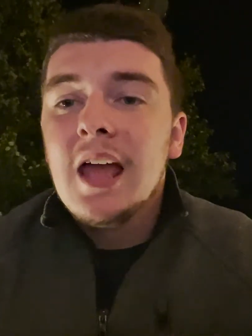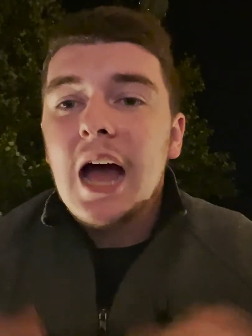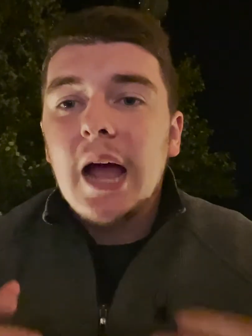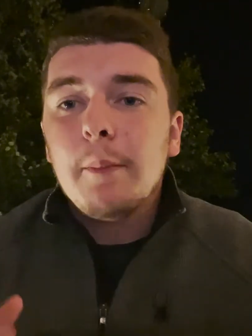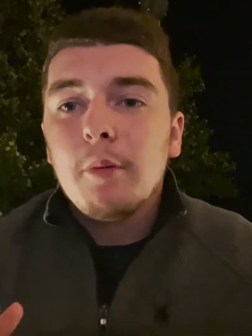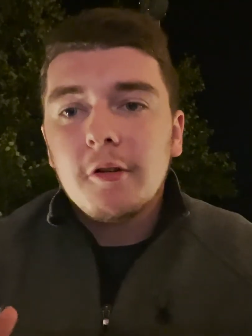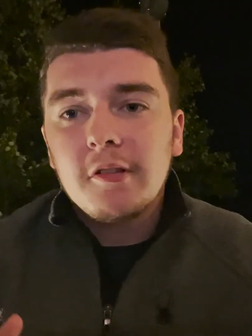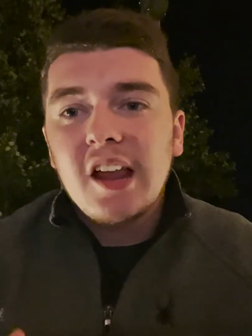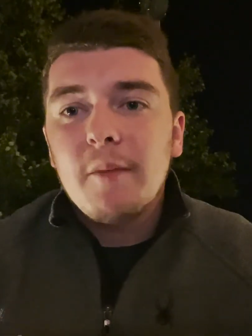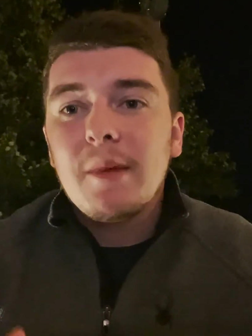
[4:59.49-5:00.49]
I
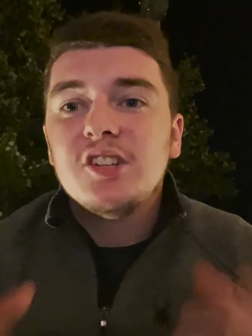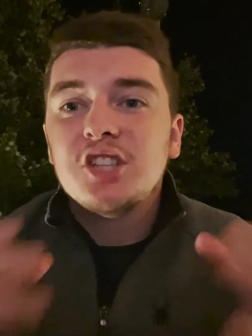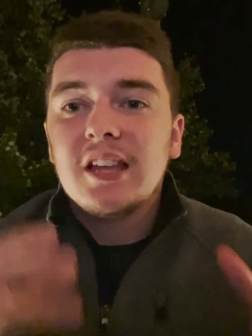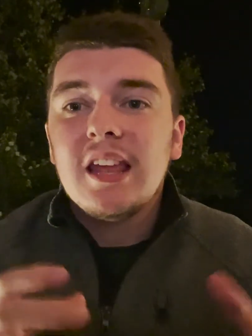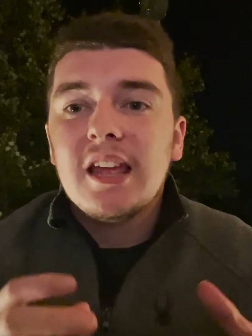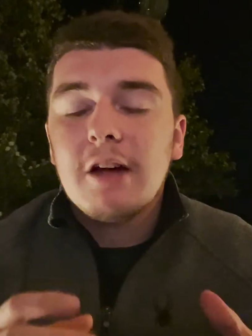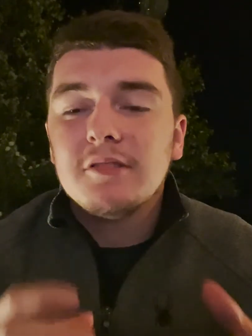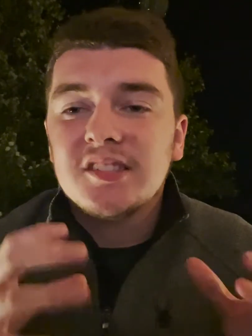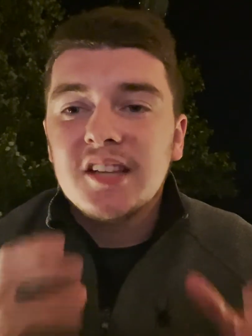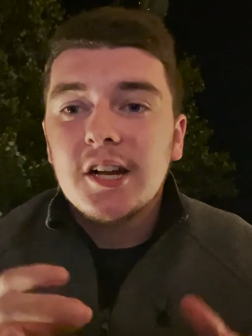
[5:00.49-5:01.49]
personally have my checking account
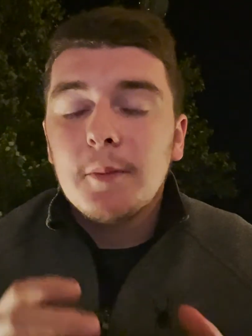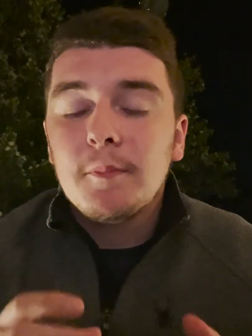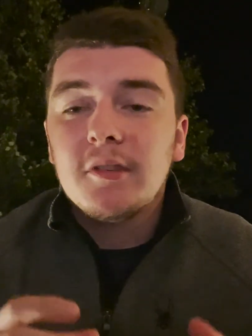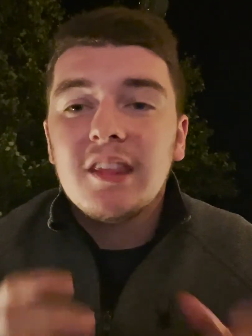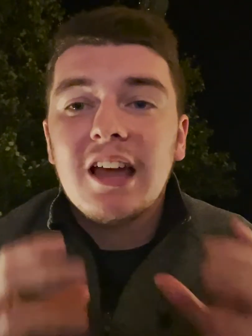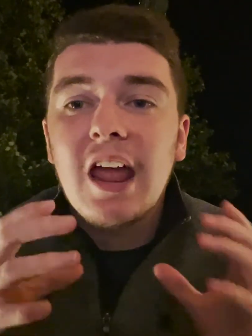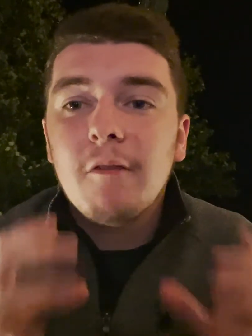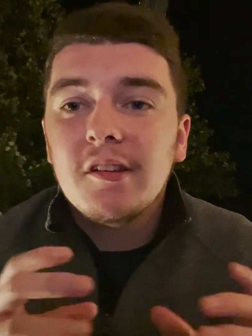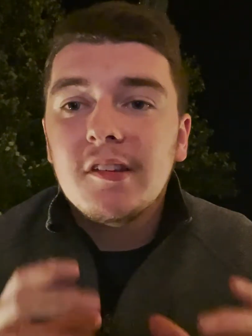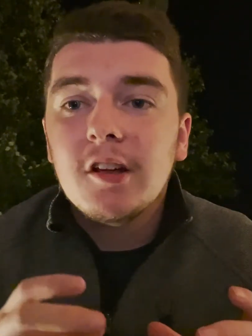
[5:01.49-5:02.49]
set up so that
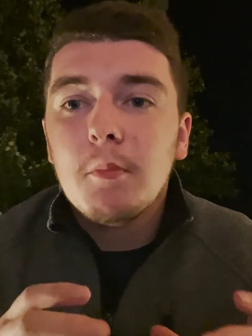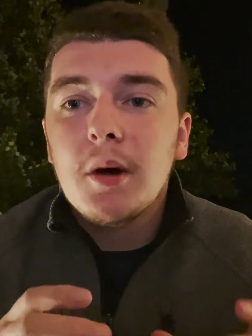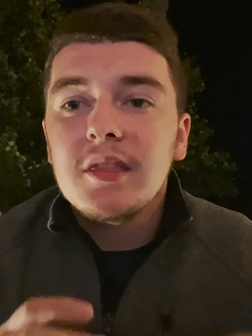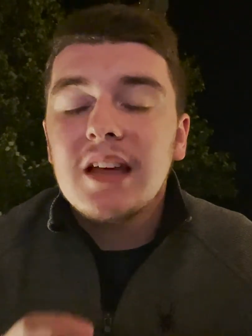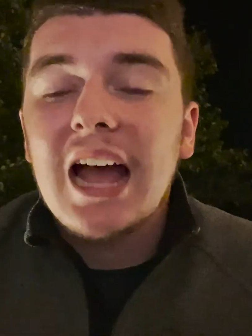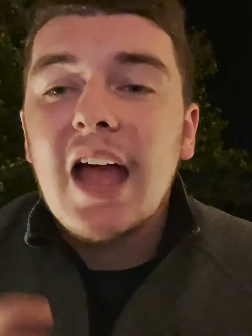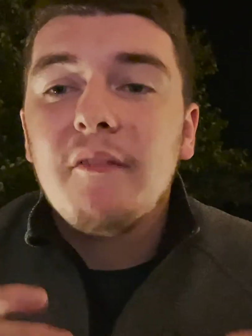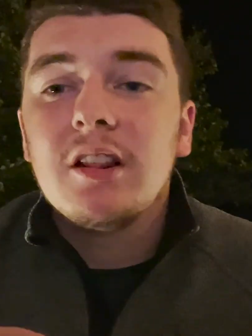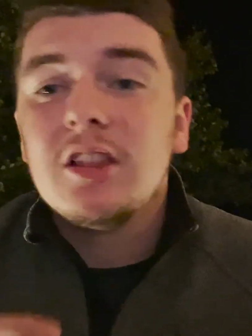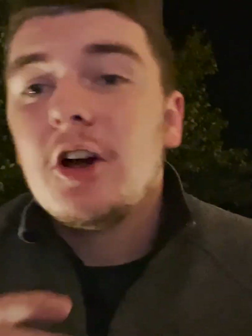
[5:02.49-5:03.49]
every single month I have an
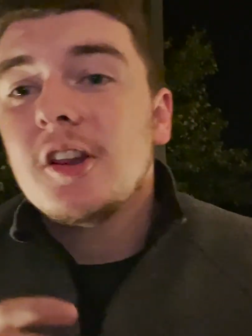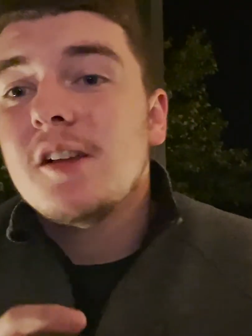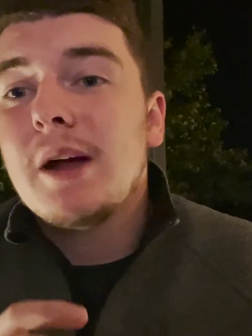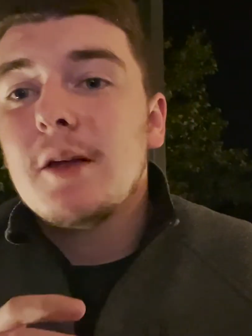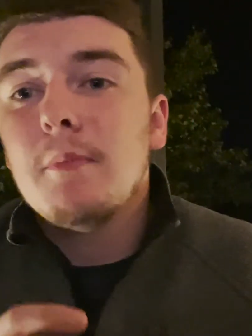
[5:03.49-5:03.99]
allotted amount of